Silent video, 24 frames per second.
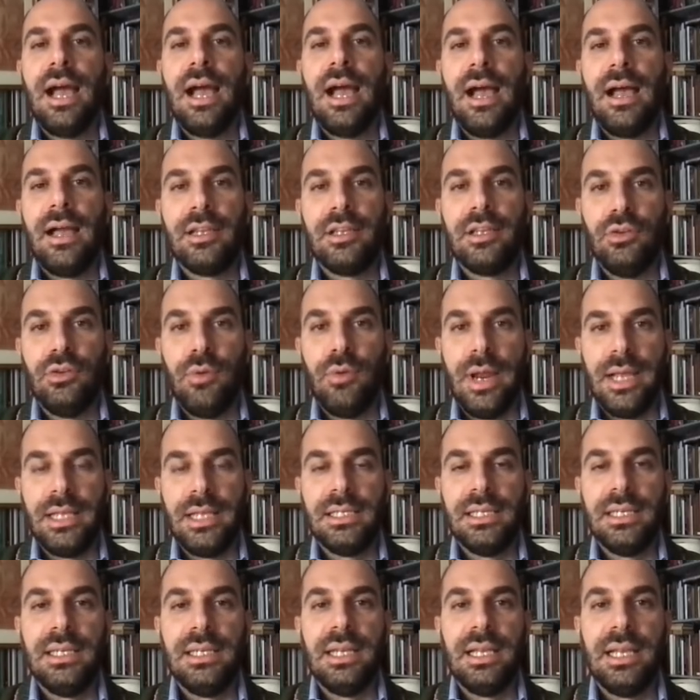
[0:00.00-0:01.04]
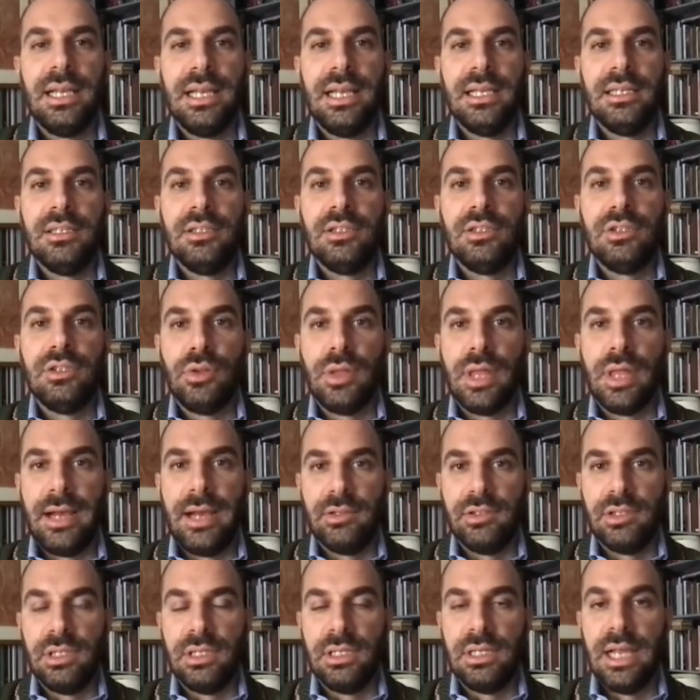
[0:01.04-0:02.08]
curated in
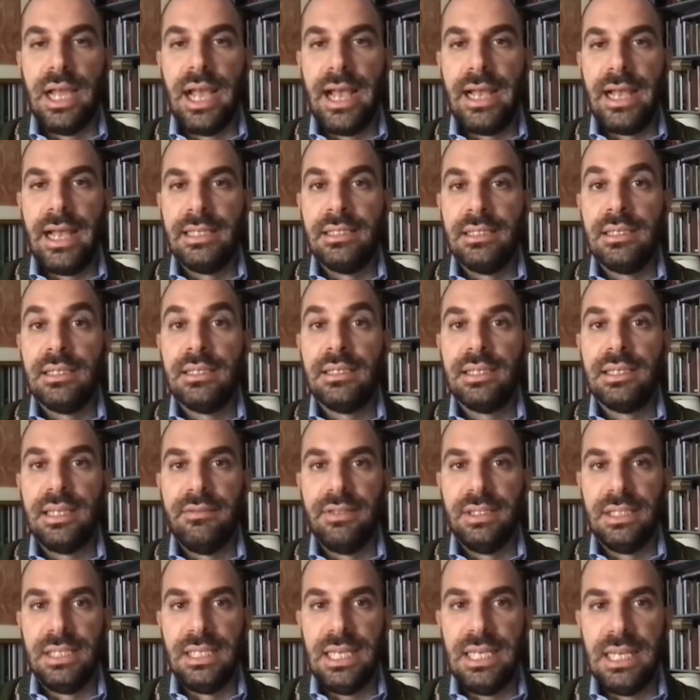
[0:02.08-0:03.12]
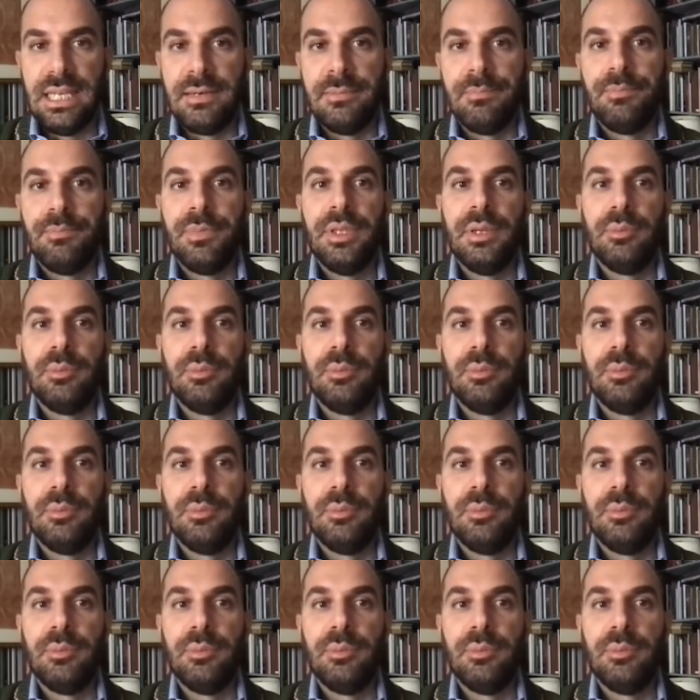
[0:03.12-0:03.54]
2017,